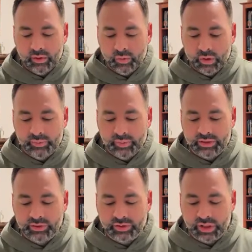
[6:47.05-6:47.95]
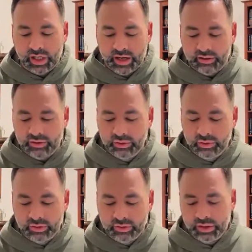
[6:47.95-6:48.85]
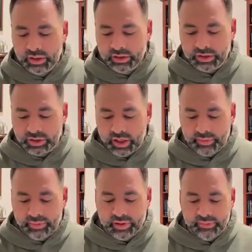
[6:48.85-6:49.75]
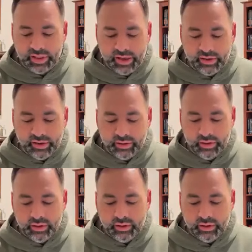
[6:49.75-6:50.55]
One must use iron tools to chop them down.